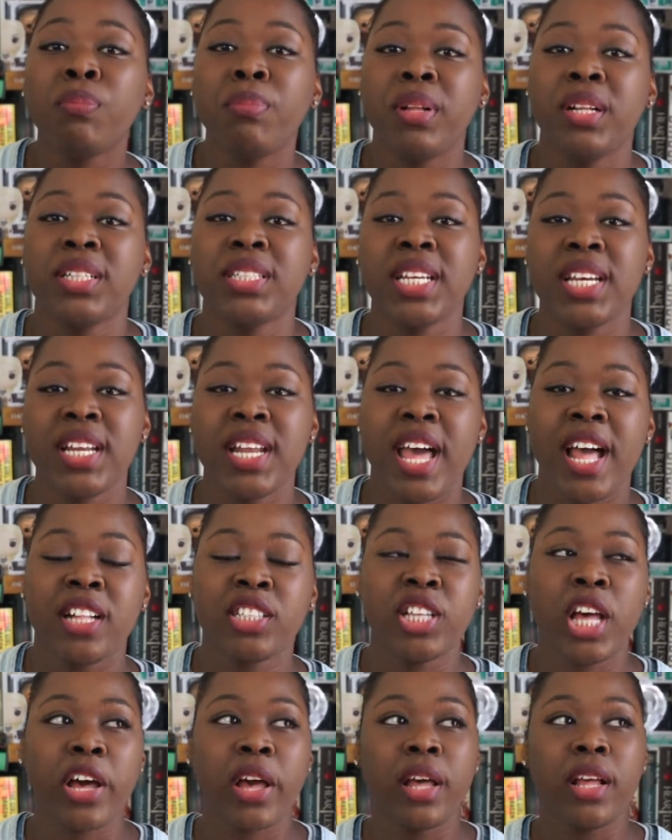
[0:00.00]
building, I'll
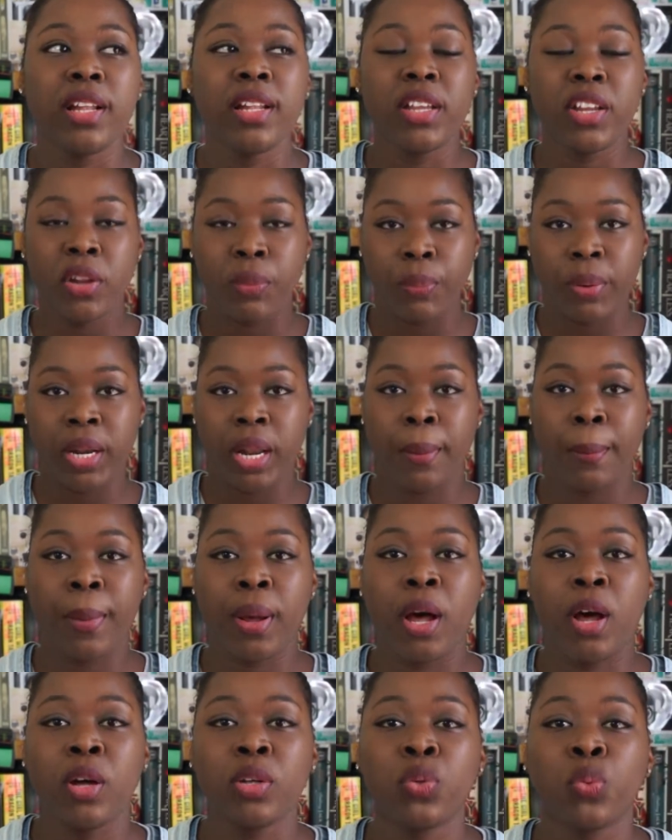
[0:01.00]
talk a little bit
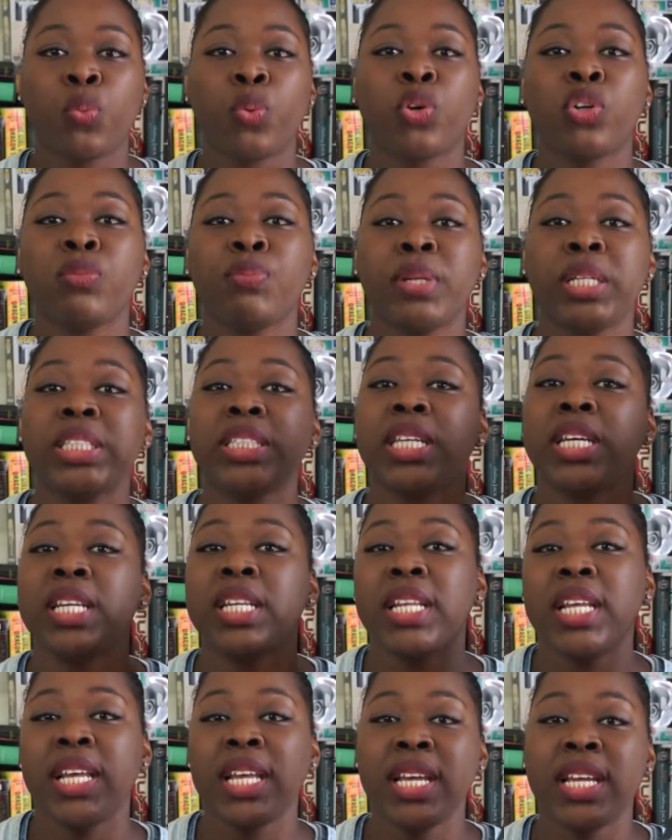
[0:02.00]
about the world
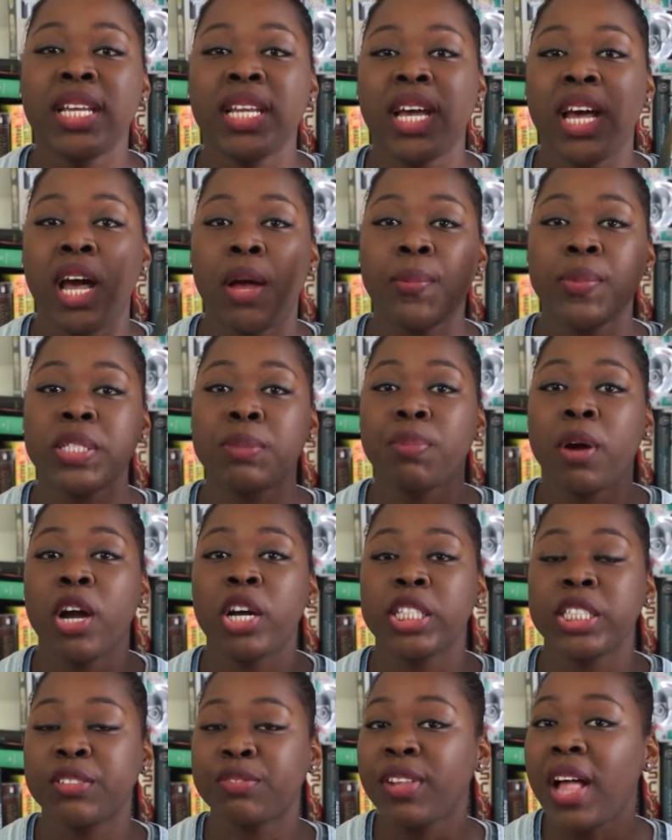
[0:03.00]
building in
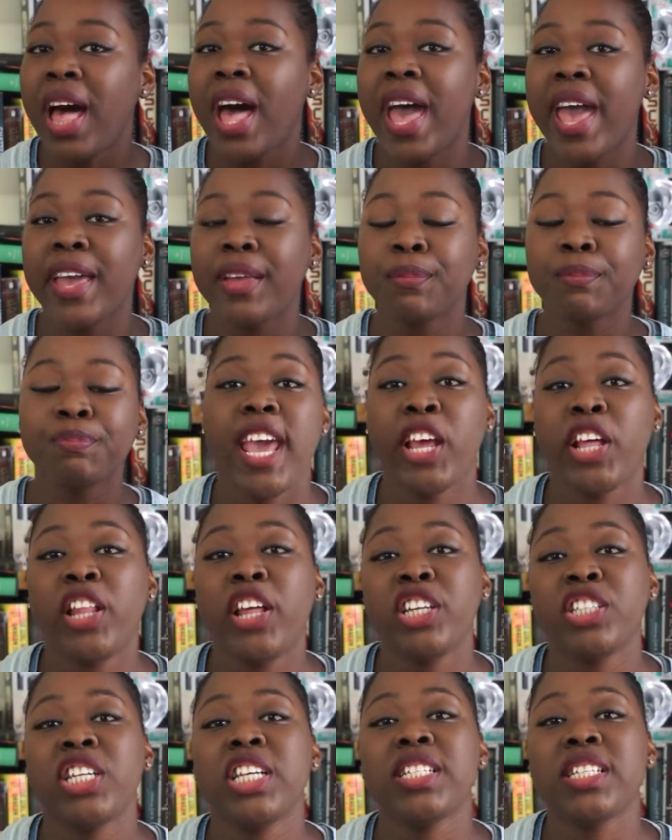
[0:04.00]
Sparks Fly. And
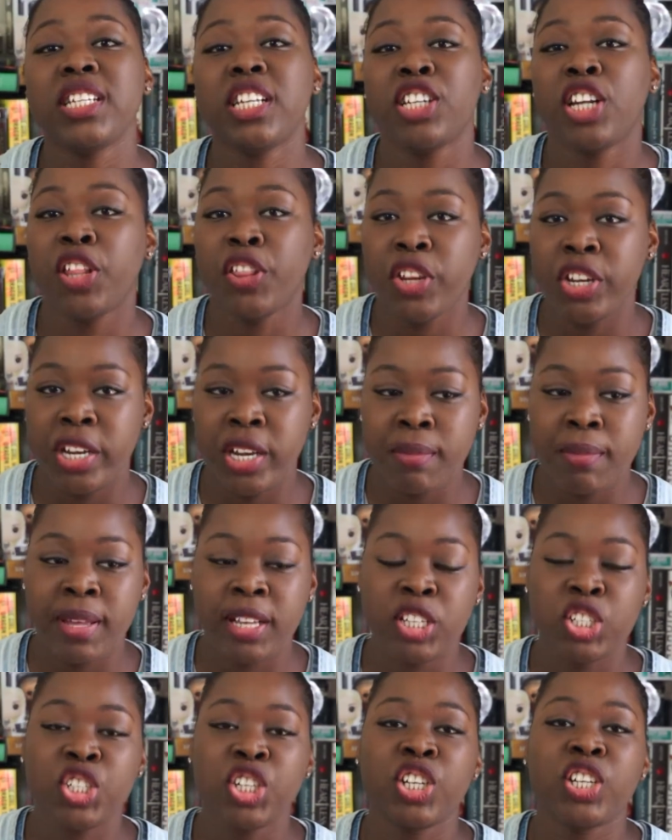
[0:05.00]
Kalash is in another
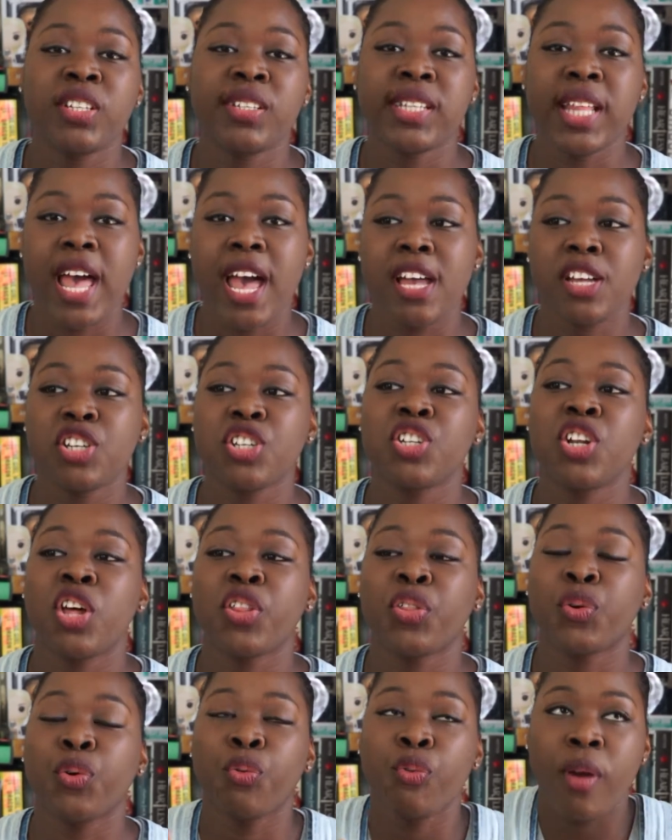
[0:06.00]
dimension /
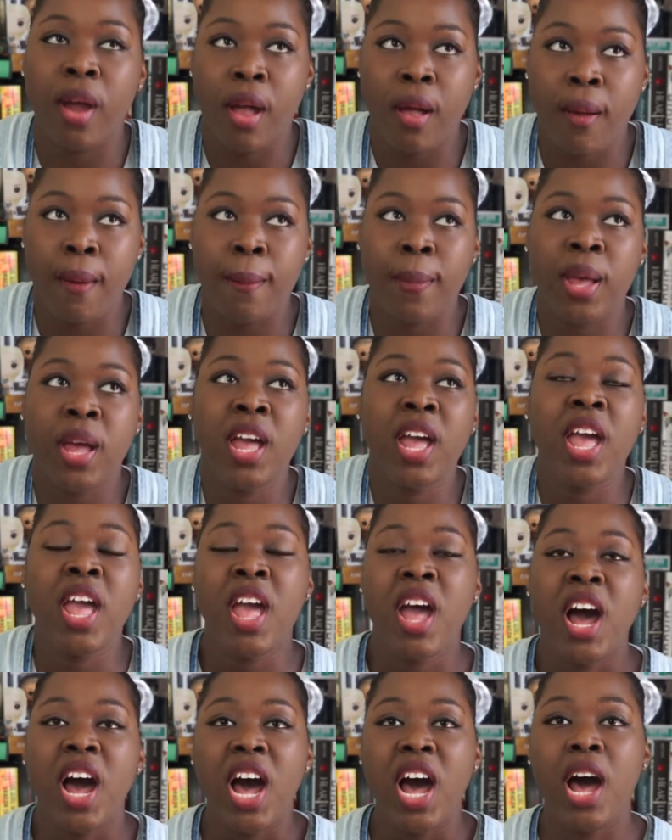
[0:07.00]
another realm
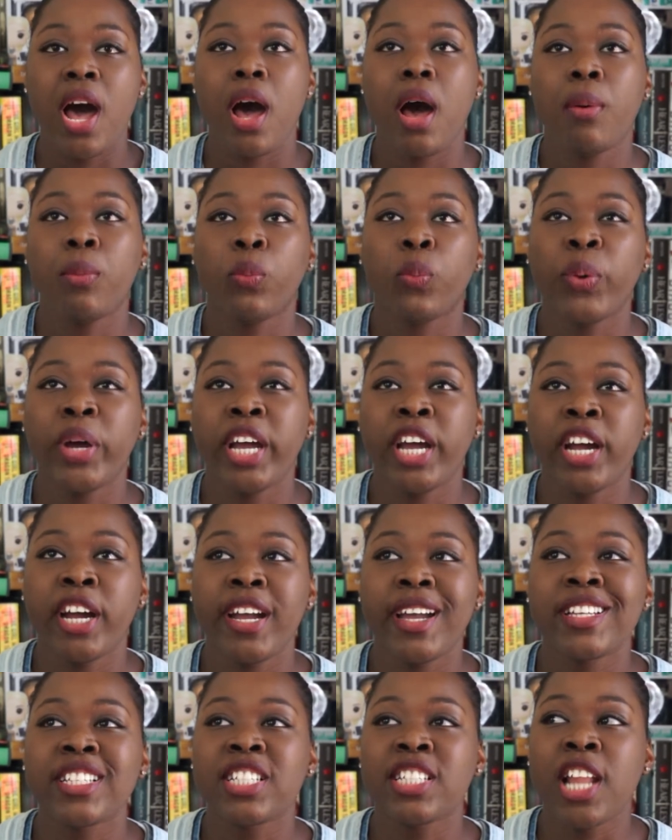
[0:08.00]
where
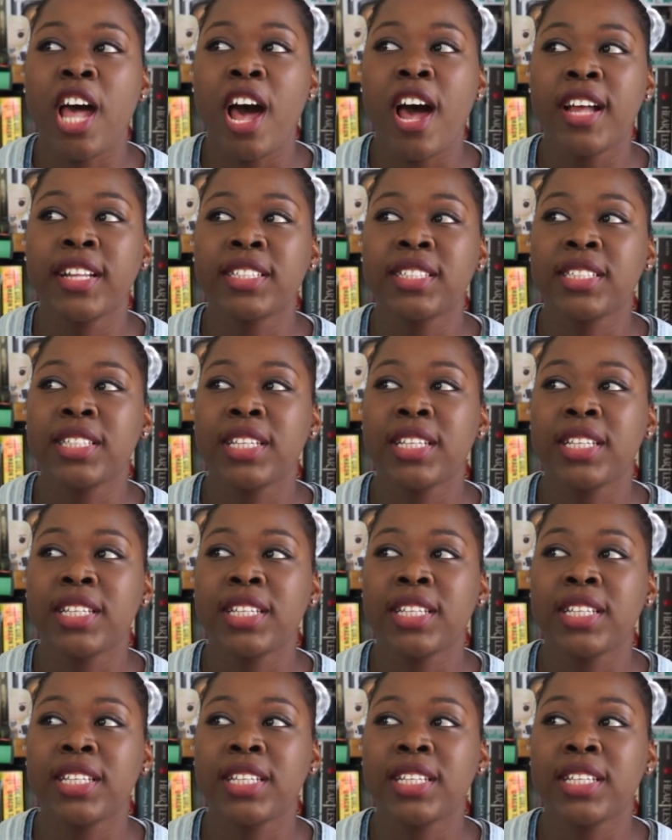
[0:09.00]
it's not